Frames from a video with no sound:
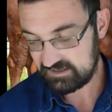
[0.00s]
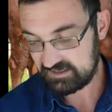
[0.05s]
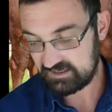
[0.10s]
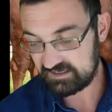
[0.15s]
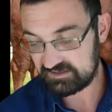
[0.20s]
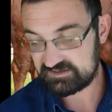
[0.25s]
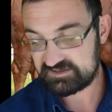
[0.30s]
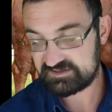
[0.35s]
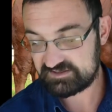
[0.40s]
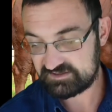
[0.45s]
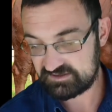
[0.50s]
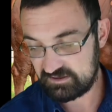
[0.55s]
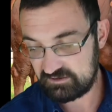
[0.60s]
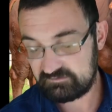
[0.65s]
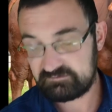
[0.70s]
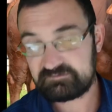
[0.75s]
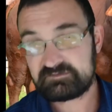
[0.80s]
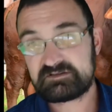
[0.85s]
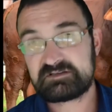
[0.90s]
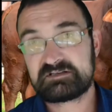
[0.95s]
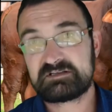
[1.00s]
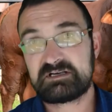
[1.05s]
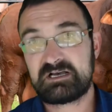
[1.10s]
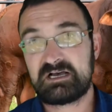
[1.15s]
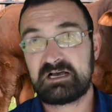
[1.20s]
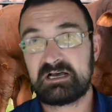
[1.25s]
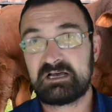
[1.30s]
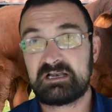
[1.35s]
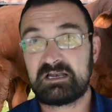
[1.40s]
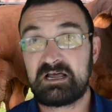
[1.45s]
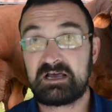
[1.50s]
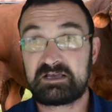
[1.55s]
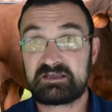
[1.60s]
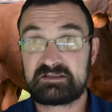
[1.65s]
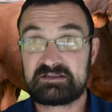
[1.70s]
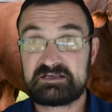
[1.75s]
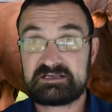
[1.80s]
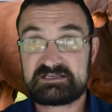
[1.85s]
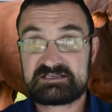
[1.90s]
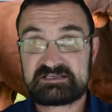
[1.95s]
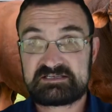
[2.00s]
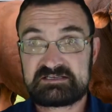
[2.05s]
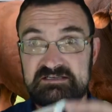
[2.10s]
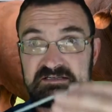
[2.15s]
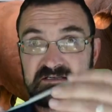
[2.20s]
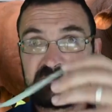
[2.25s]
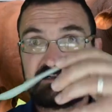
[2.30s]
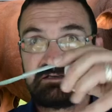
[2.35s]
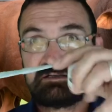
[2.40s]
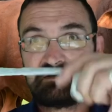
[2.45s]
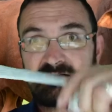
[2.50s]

it's soft like this.